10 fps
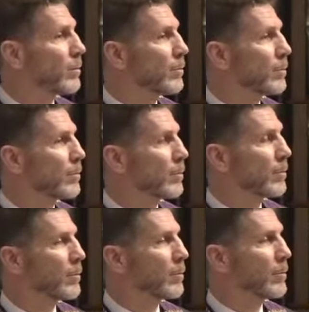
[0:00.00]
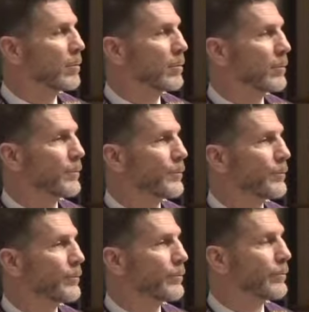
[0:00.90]

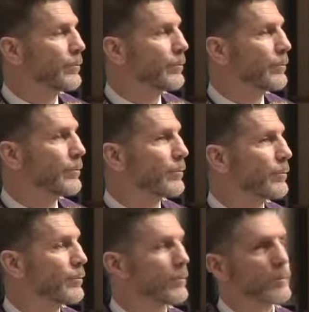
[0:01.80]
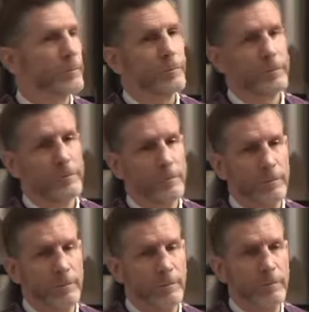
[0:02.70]

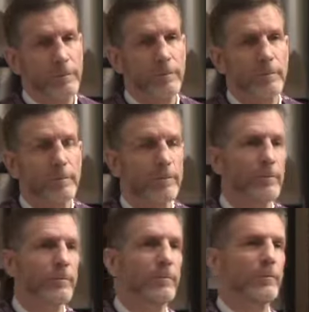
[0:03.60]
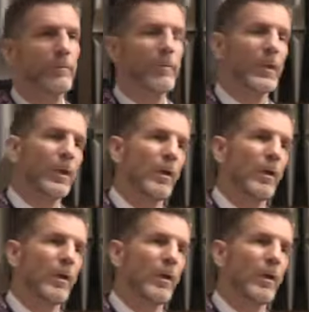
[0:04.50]
[no speech]